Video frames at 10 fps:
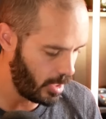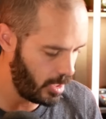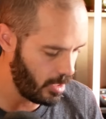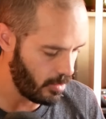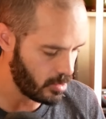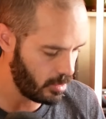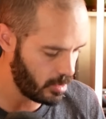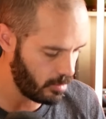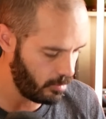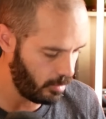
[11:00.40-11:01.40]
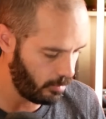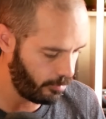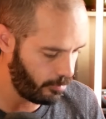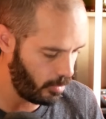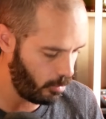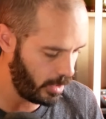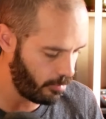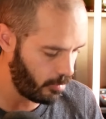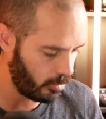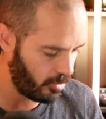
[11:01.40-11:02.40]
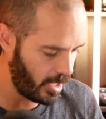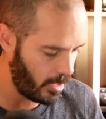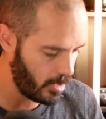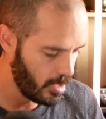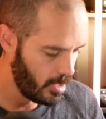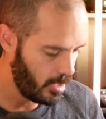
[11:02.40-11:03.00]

here, so when it falls down,